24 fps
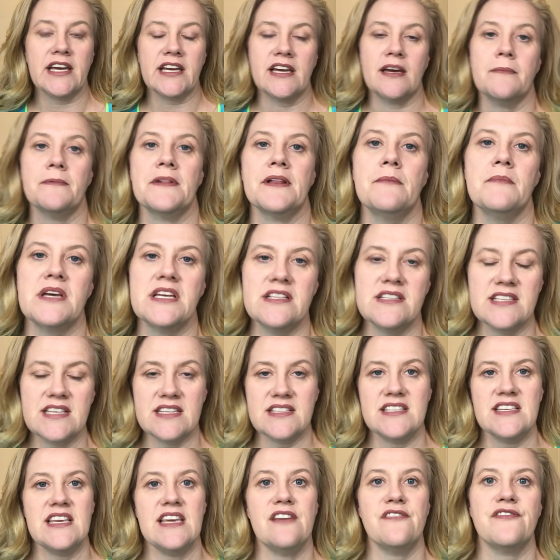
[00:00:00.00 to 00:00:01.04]
a couple of months and
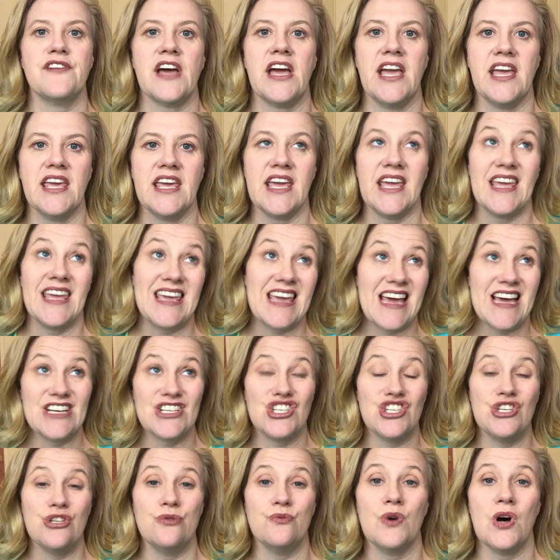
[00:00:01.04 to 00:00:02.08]
see if I can
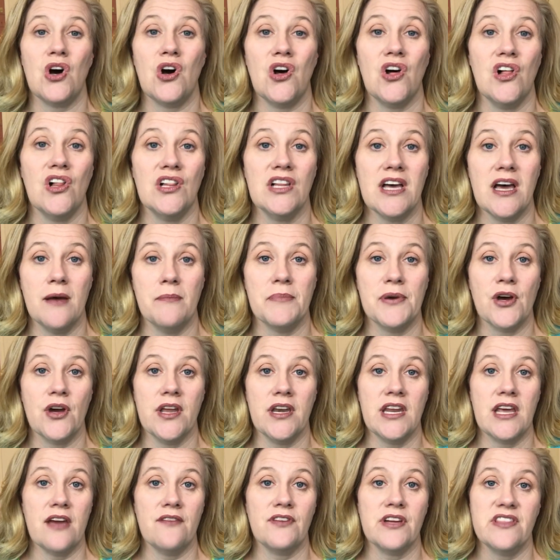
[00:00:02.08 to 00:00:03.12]
catch you all up
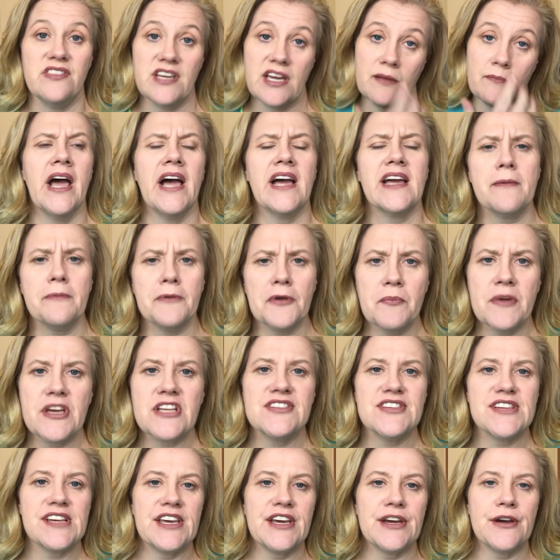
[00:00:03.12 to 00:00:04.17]
on everything. A couple of
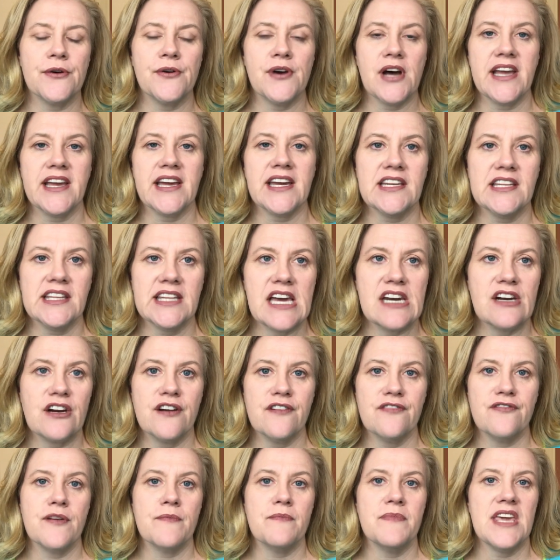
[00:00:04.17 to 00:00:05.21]
months ago, I got a letter
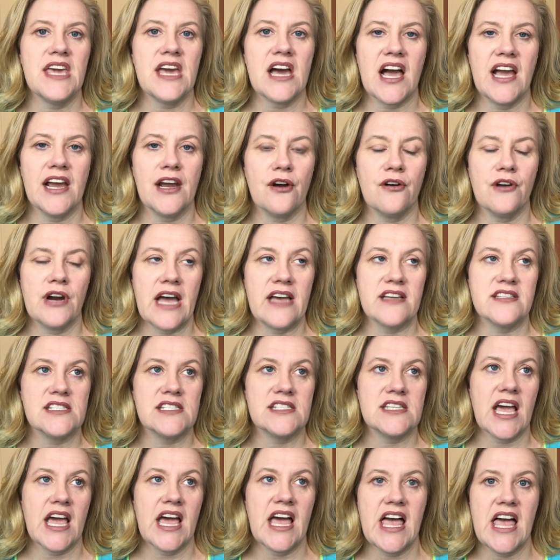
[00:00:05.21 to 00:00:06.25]
from the IRS
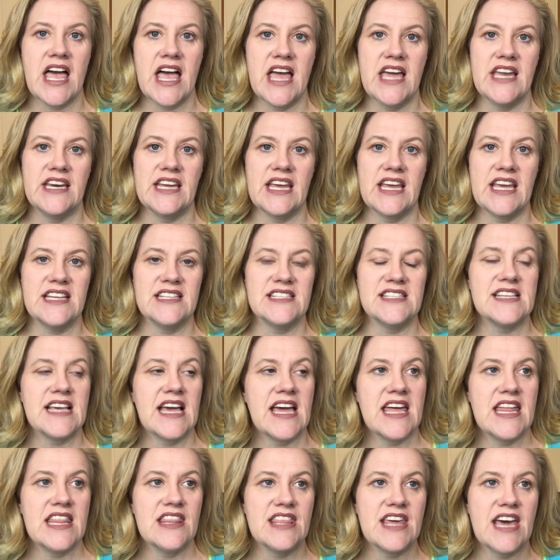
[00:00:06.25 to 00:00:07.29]
and it
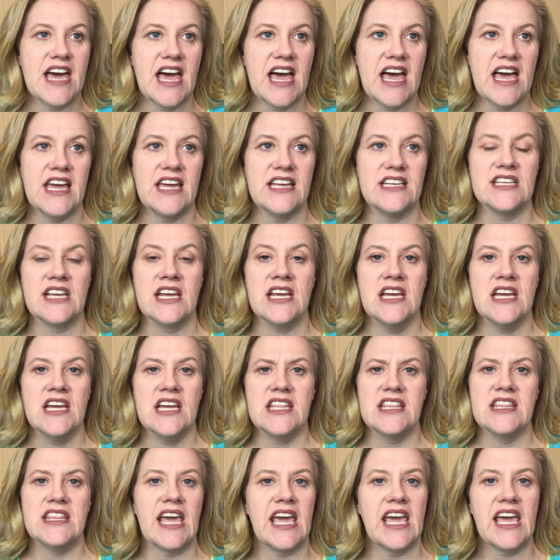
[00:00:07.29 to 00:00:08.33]
said that
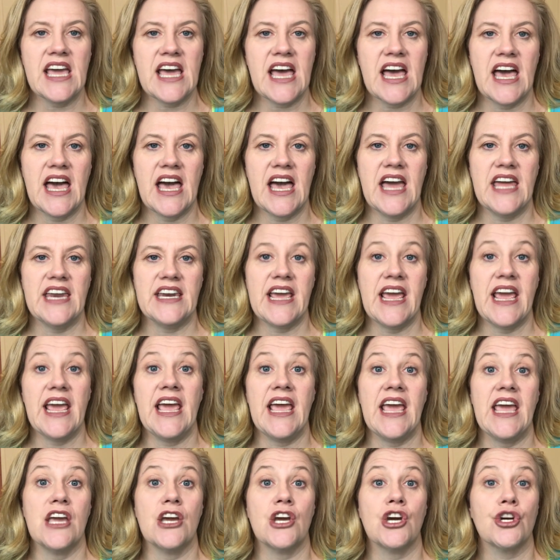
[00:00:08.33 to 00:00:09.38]
they had
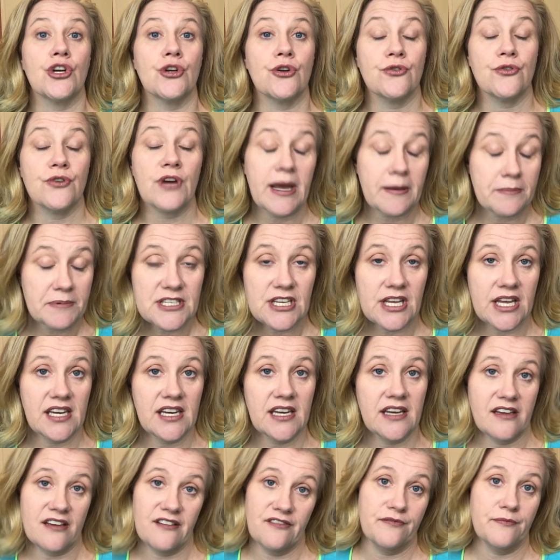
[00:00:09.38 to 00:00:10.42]
a crap ton
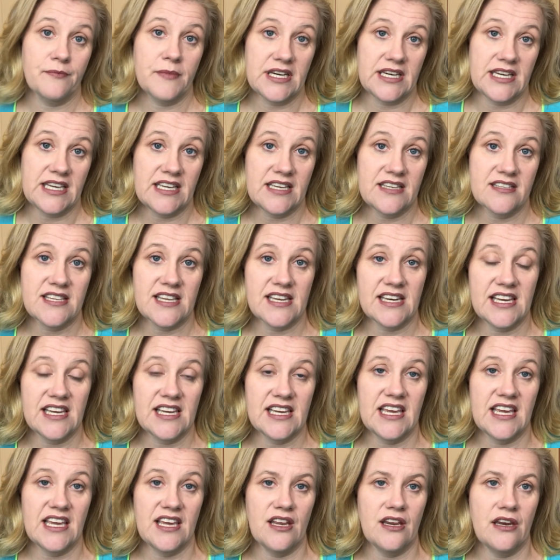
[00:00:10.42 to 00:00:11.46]
of money sitting
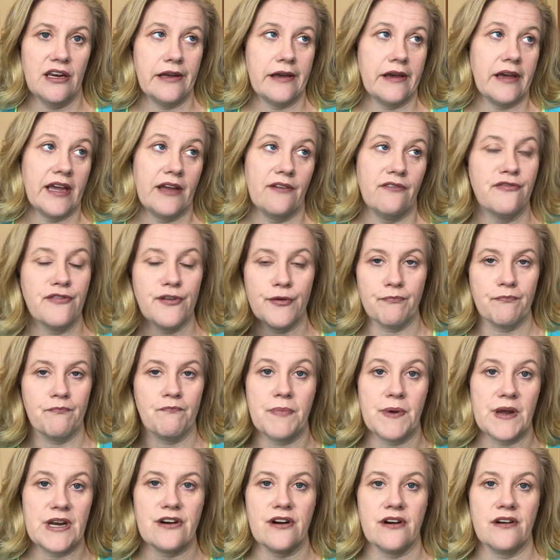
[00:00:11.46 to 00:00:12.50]
in, like, for
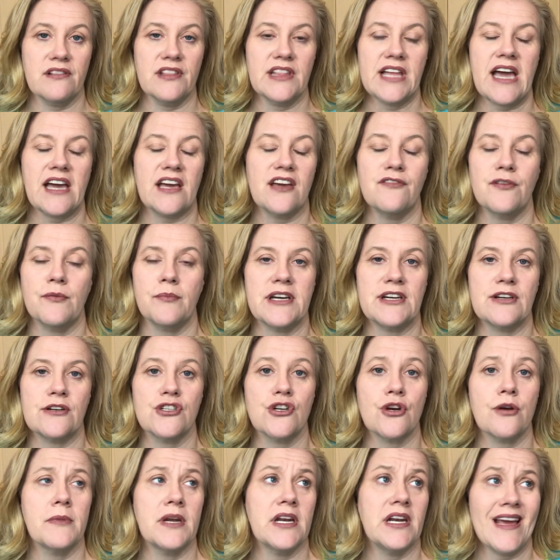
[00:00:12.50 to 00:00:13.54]
better lack of a better
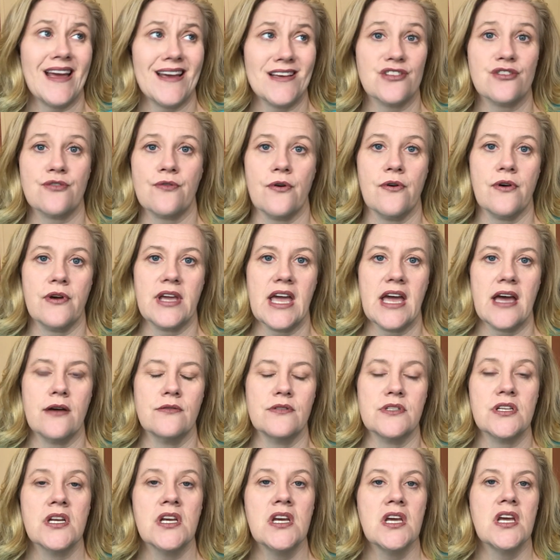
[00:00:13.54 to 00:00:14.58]
term, an escrow
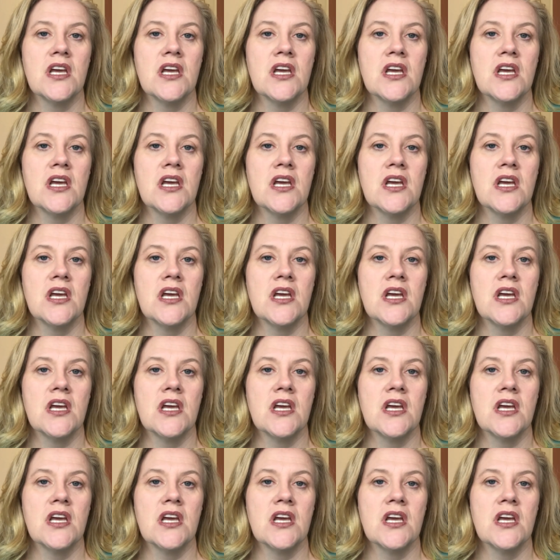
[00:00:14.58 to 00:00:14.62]
account